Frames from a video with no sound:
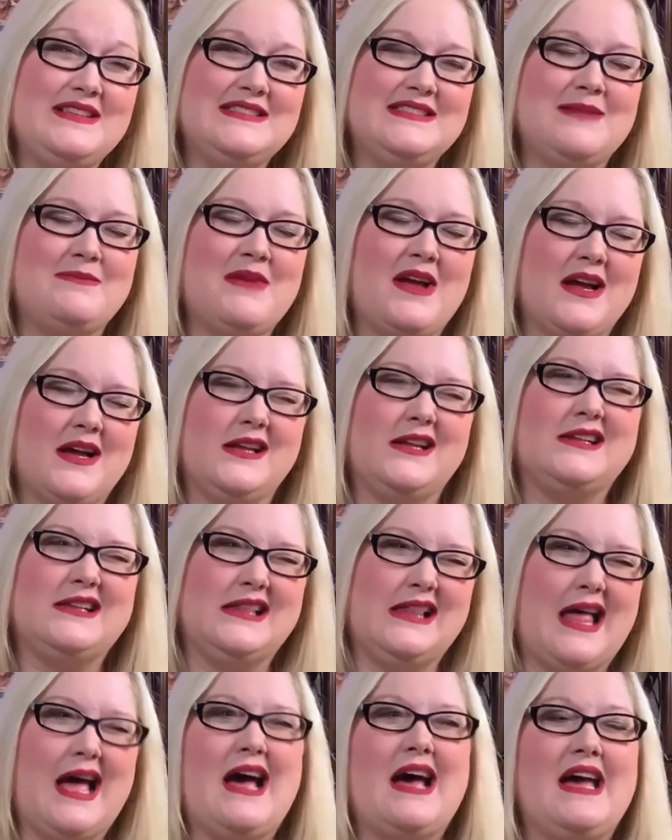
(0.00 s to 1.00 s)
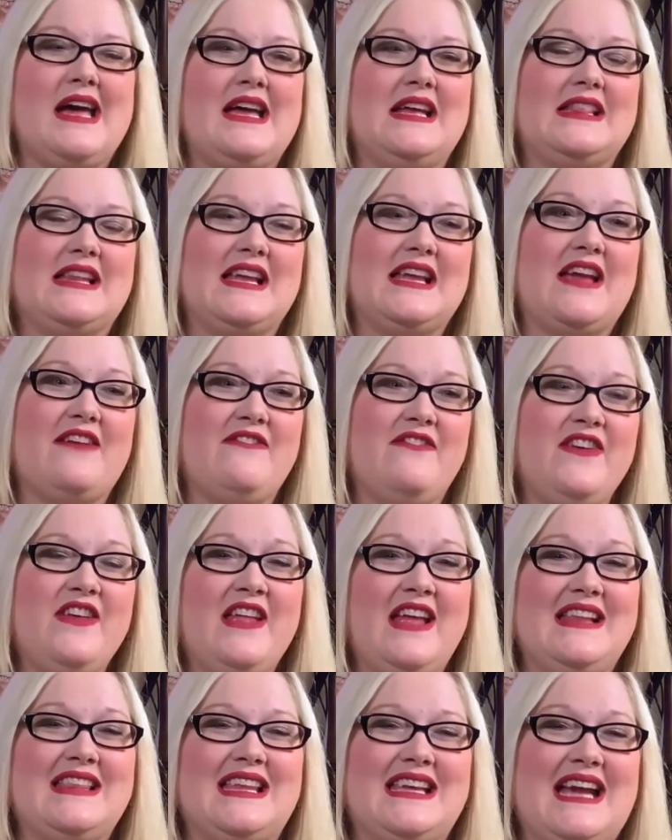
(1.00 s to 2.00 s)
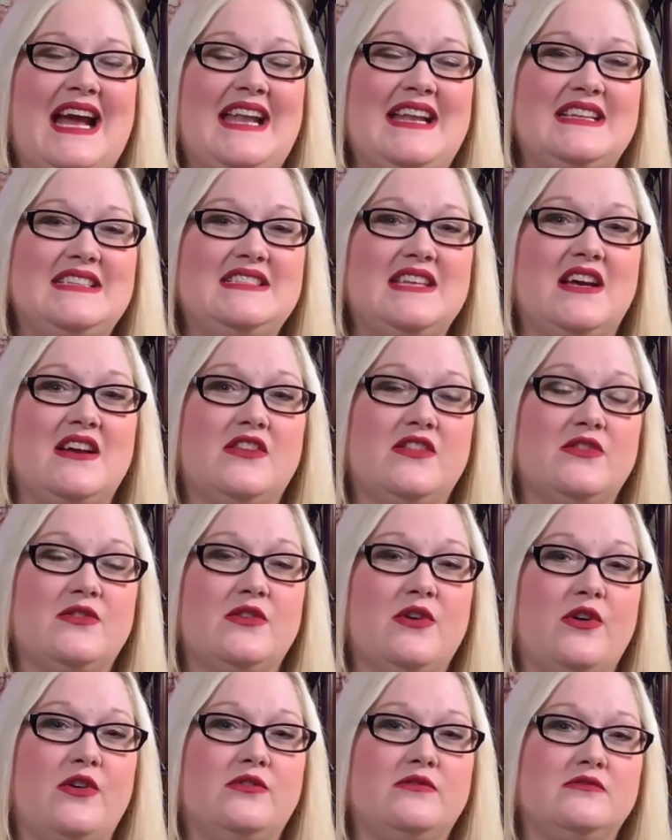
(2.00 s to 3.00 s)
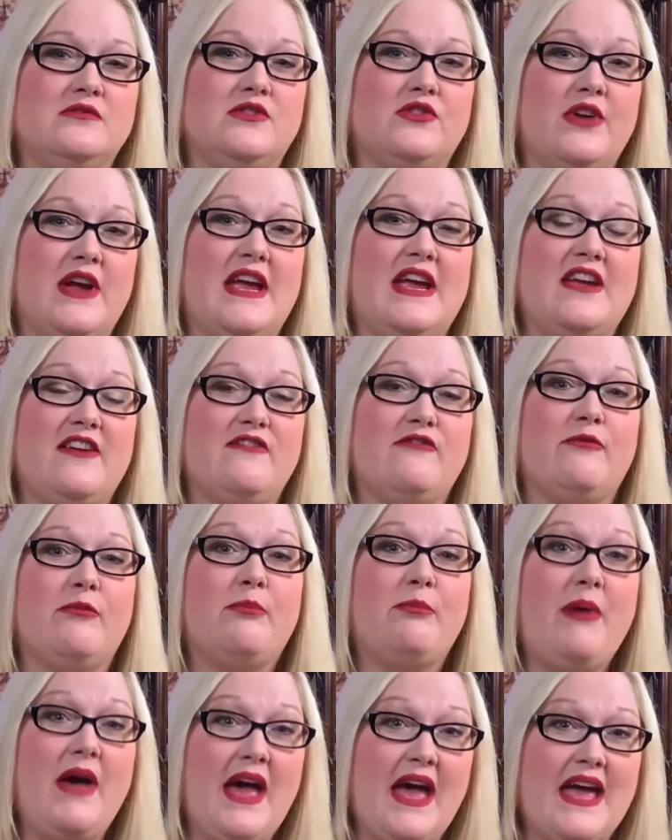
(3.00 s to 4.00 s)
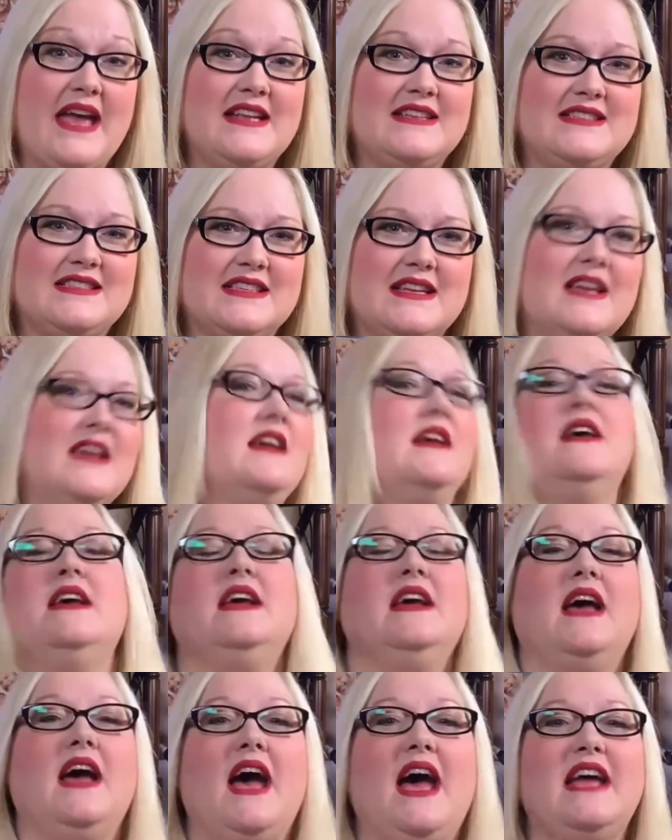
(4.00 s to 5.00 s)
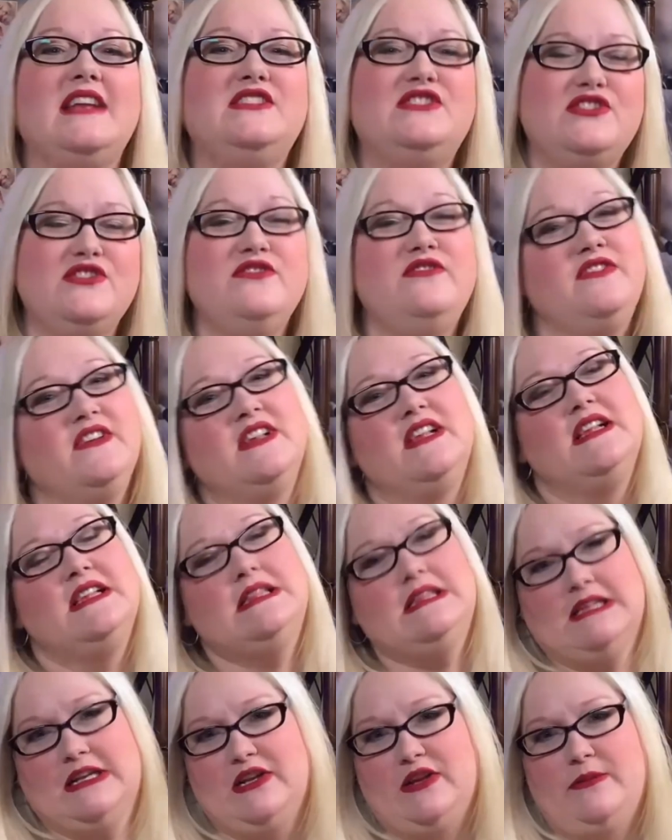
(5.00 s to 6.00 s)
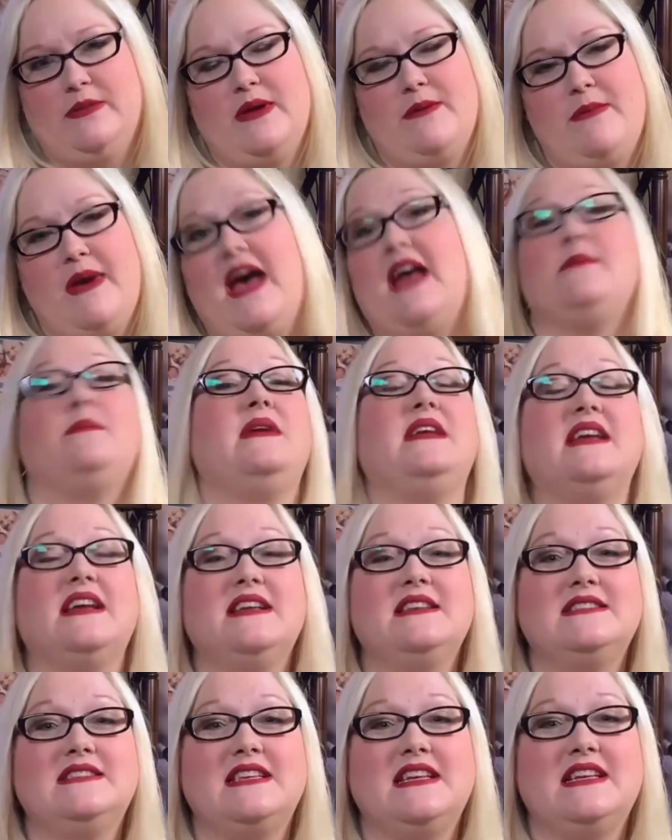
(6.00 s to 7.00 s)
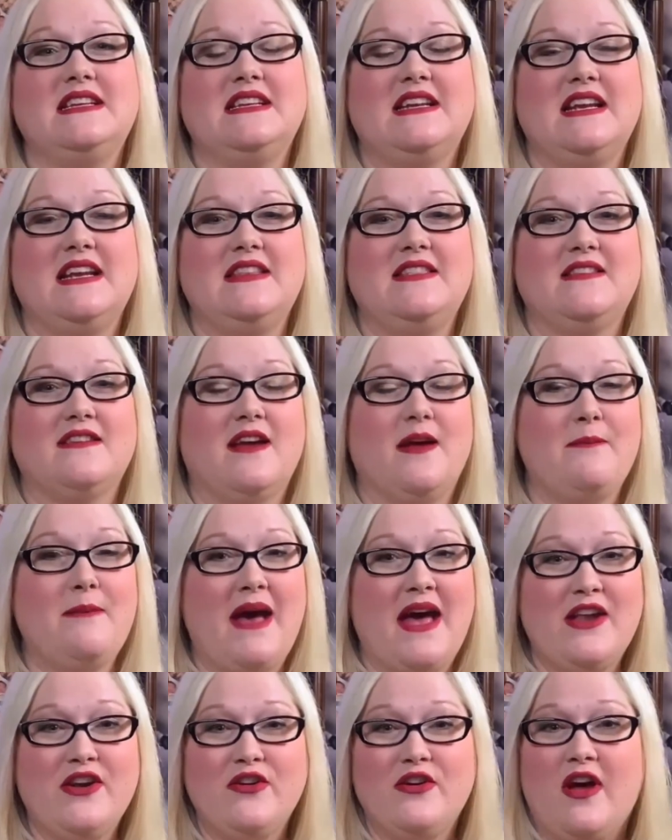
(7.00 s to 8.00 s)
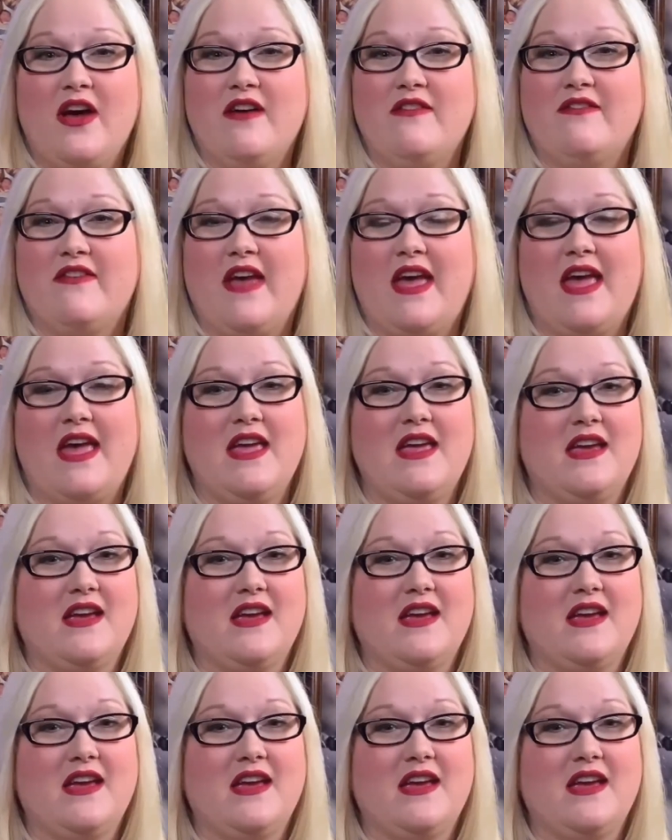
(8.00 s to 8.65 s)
I'm not going to lie. Like, I feel like they kind of dug their own grave. But I do feel a little bit bad because in a matter of a